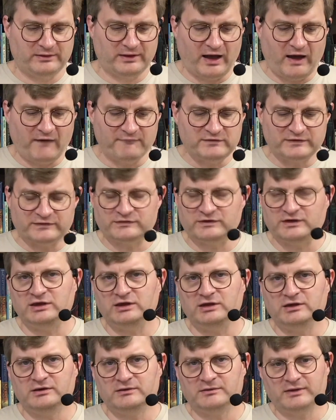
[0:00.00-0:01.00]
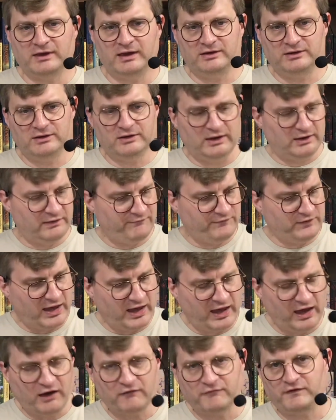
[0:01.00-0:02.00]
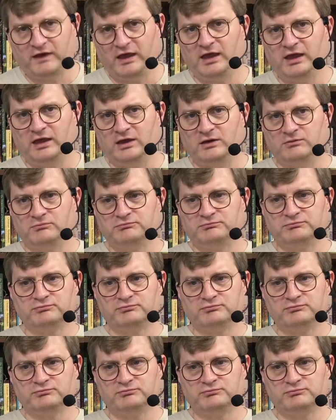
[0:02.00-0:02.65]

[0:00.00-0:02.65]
Obviously, if you have a